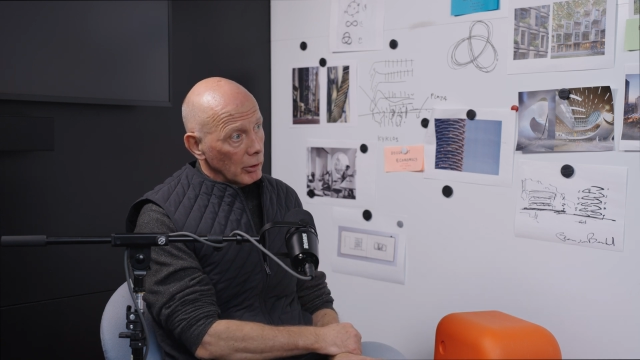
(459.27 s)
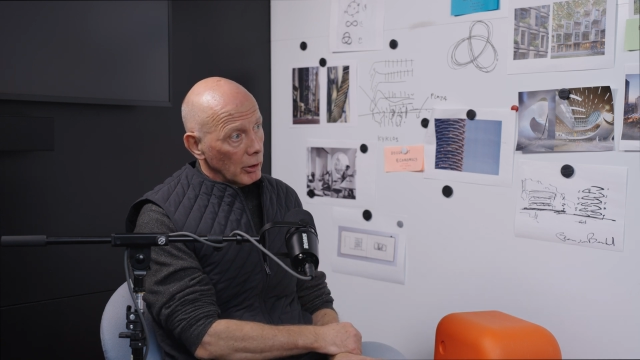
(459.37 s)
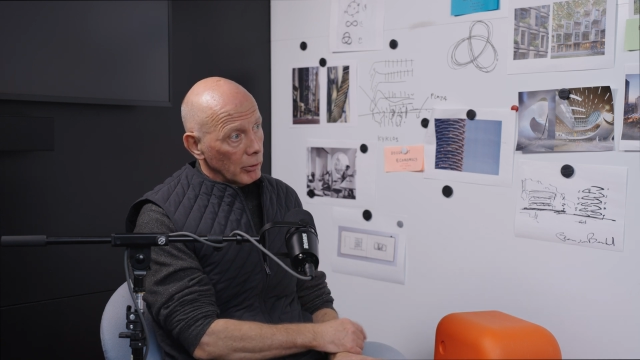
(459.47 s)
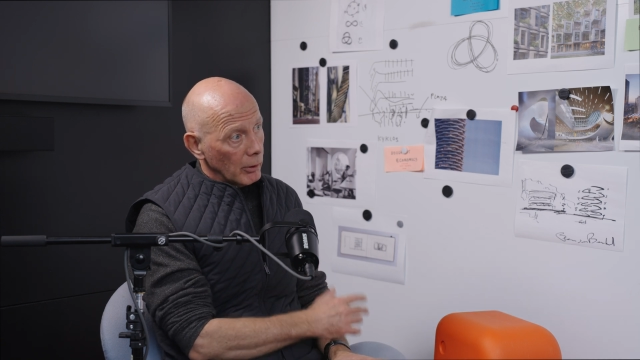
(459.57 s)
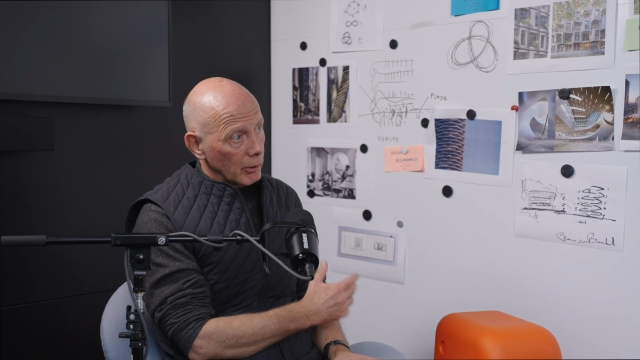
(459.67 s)

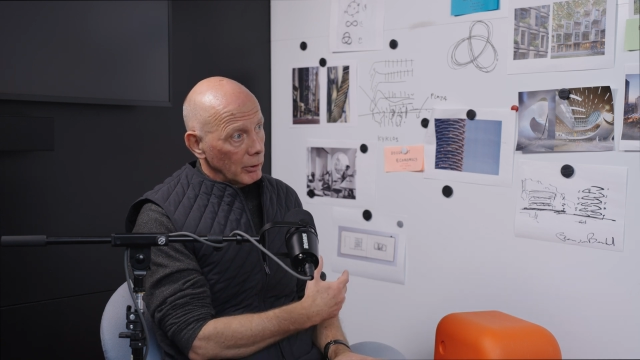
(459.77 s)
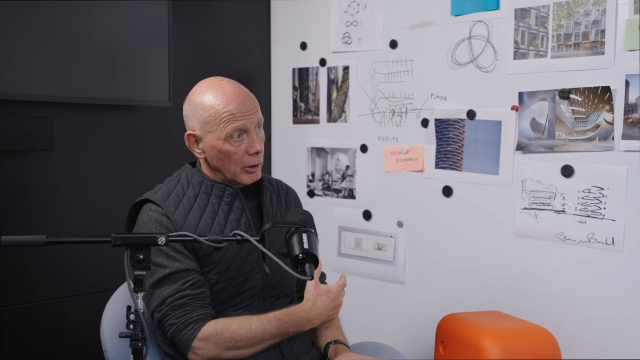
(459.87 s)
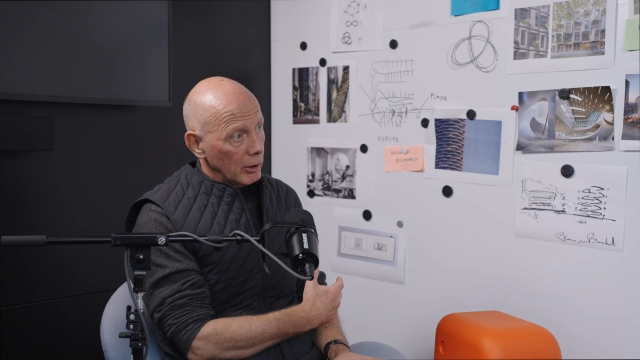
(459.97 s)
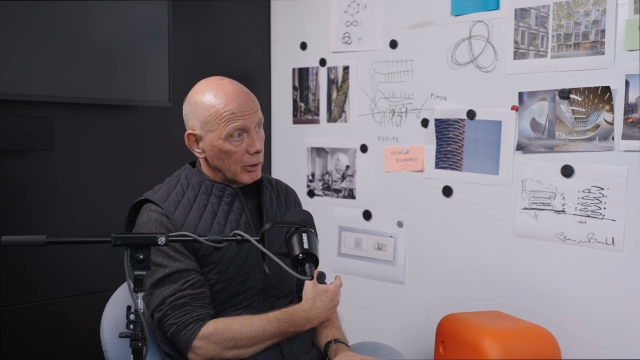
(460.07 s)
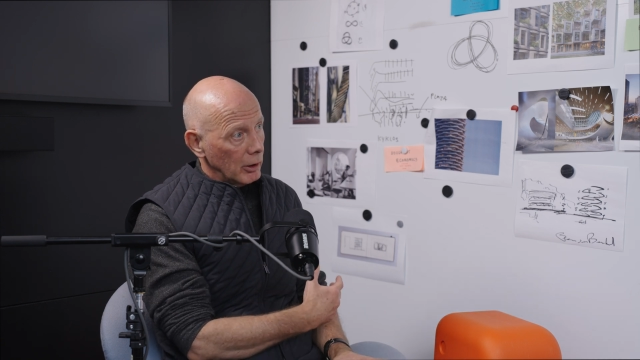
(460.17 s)
That's why we
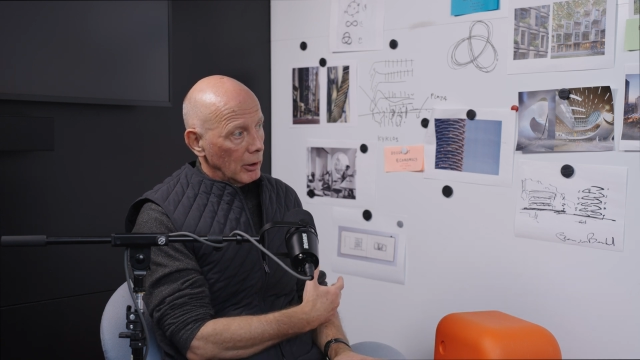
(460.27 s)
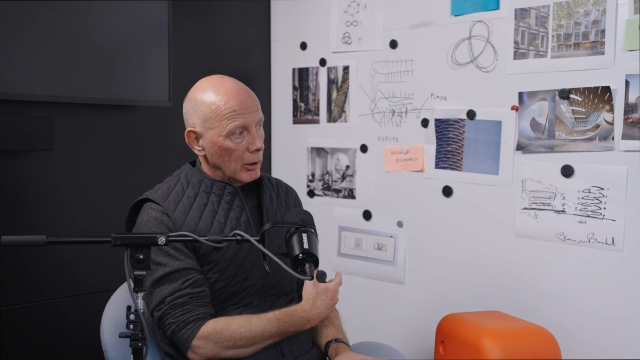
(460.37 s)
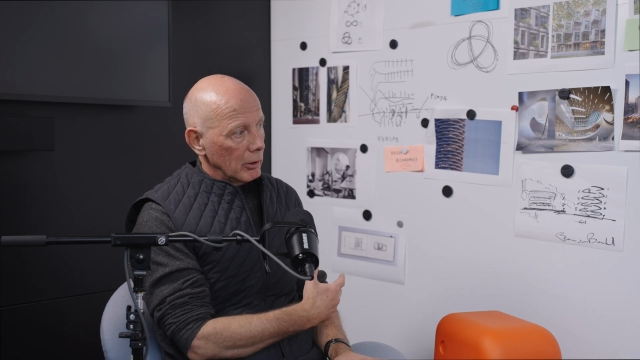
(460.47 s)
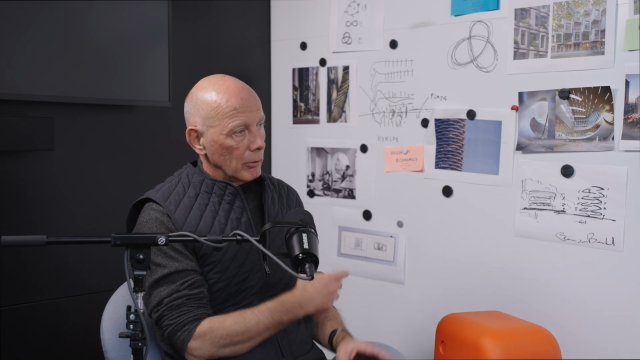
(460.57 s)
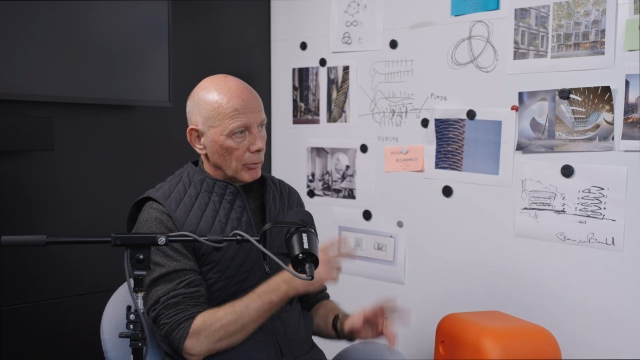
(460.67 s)
did
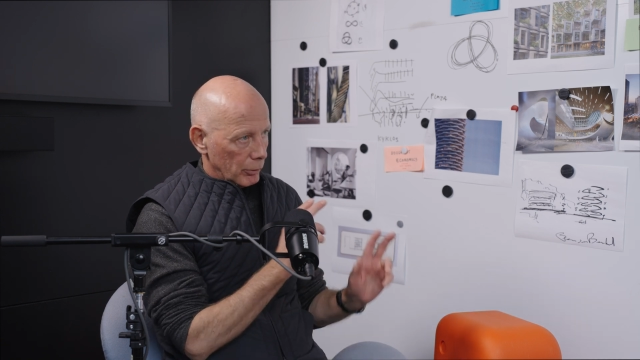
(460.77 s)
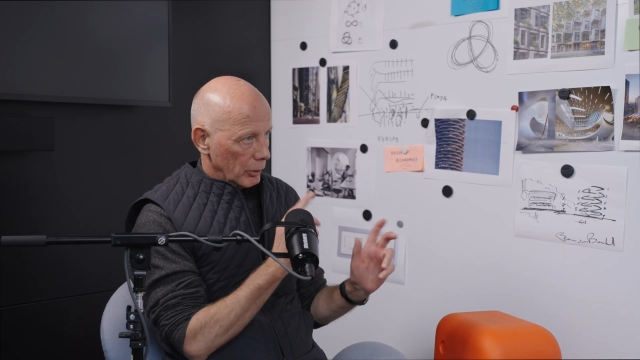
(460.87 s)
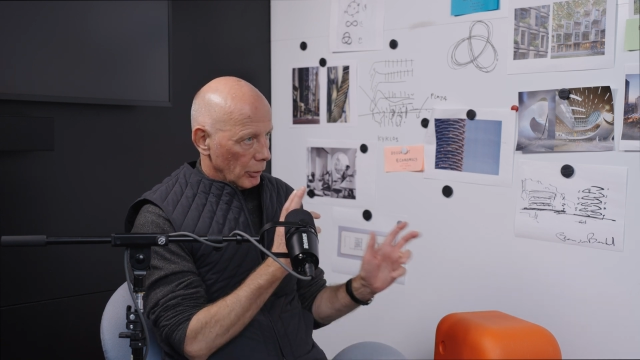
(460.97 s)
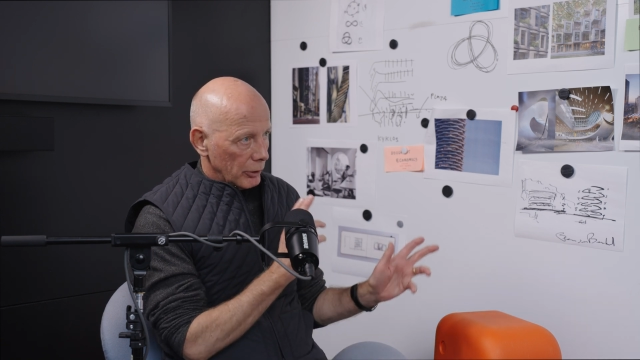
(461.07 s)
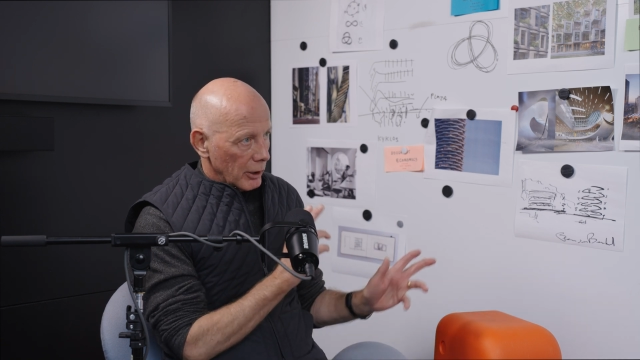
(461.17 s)
what we
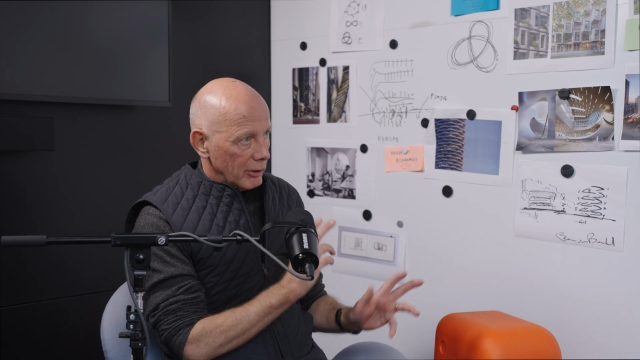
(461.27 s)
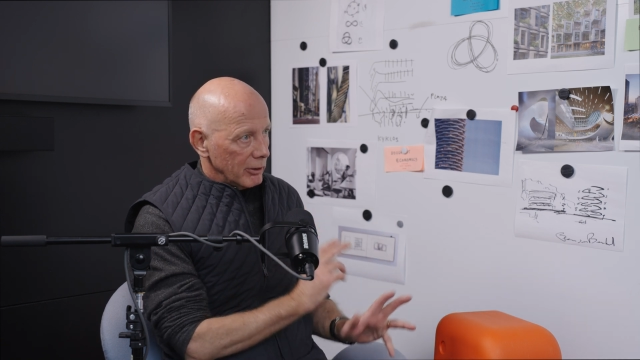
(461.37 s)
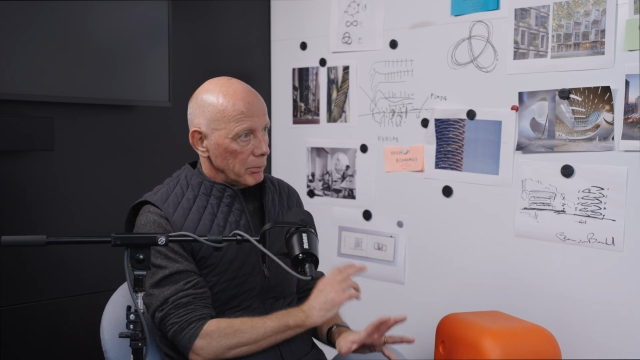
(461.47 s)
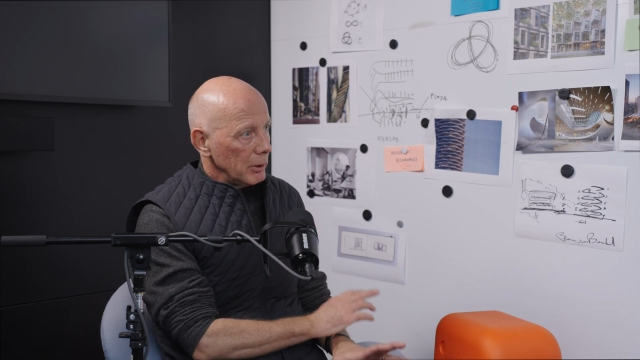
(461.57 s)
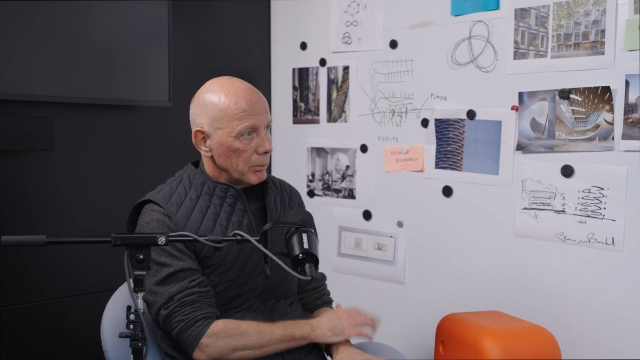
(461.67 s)
call the
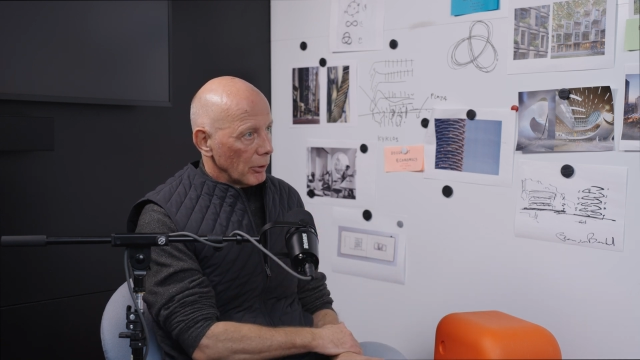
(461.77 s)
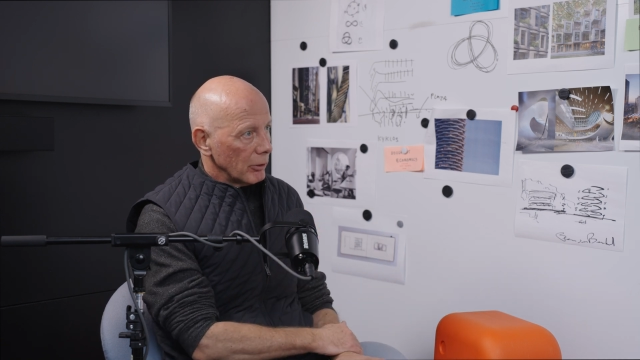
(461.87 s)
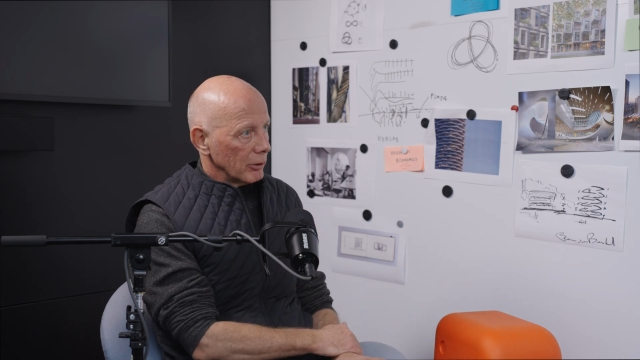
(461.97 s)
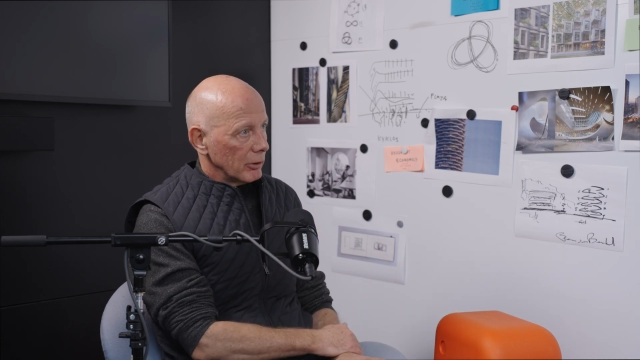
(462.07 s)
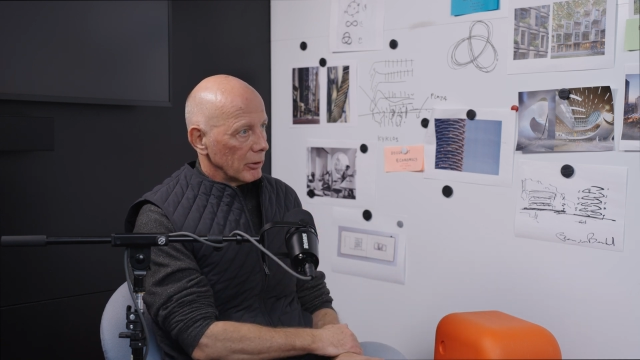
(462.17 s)
ATP
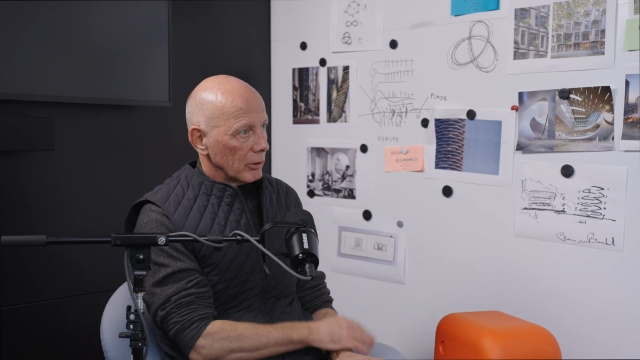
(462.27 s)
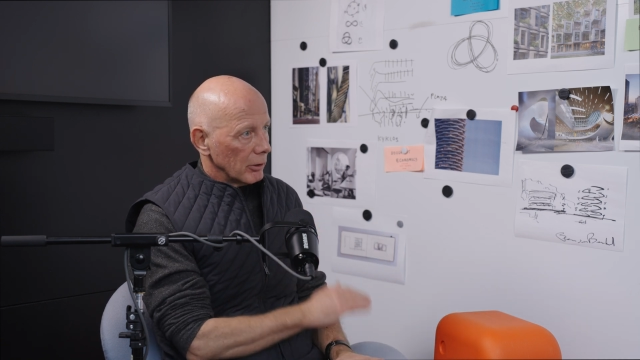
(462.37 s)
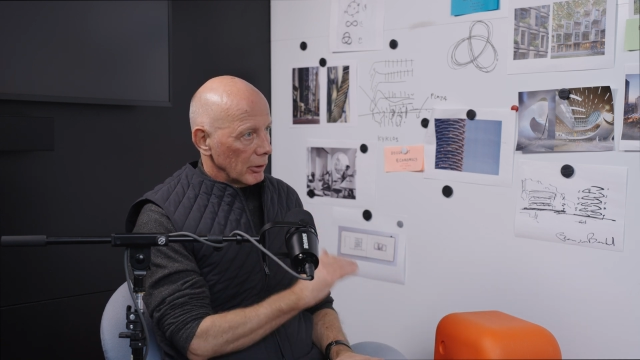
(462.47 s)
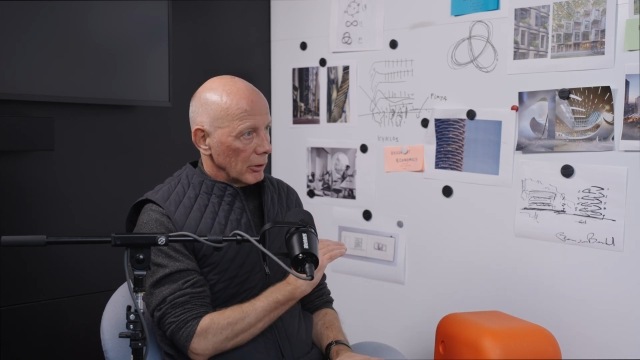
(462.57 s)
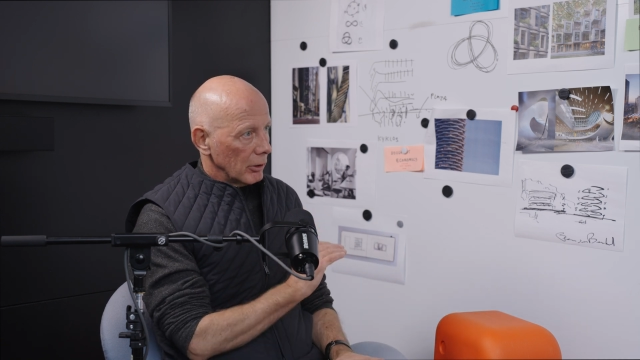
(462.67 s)
project,
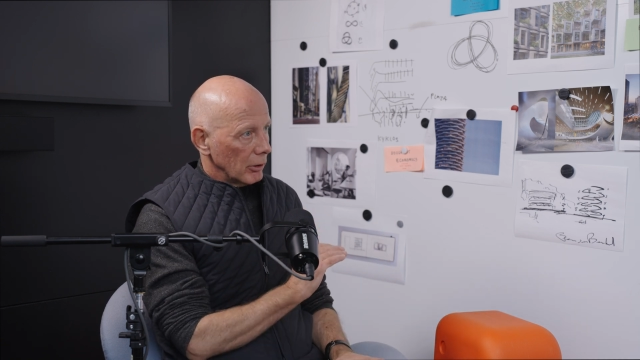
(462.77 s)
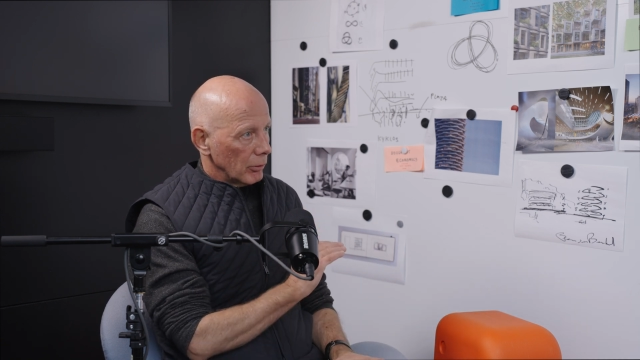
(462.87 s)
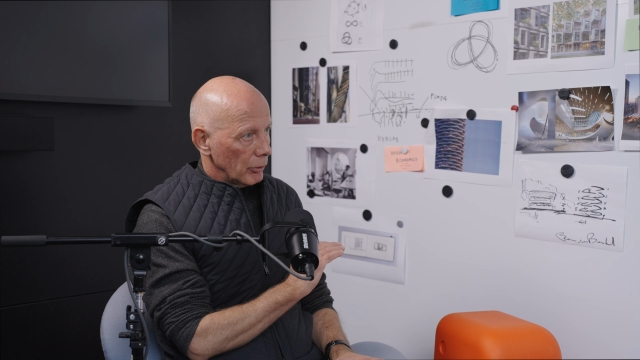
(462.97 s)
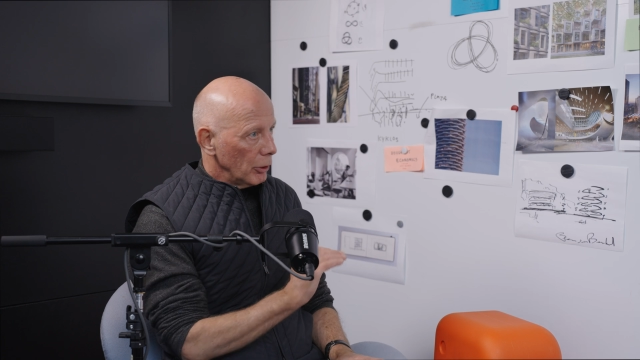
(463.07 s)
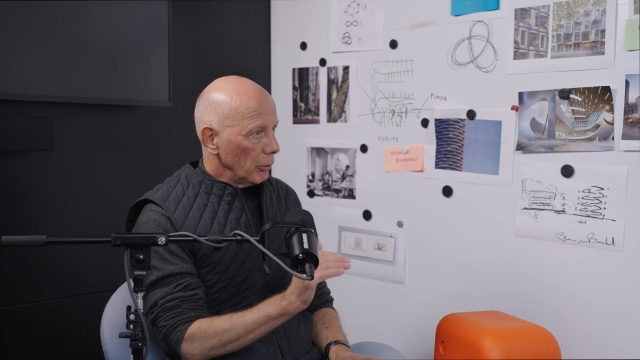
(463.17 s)
and
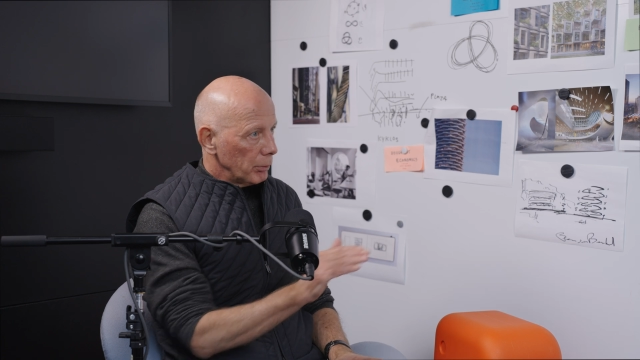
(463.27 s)
rail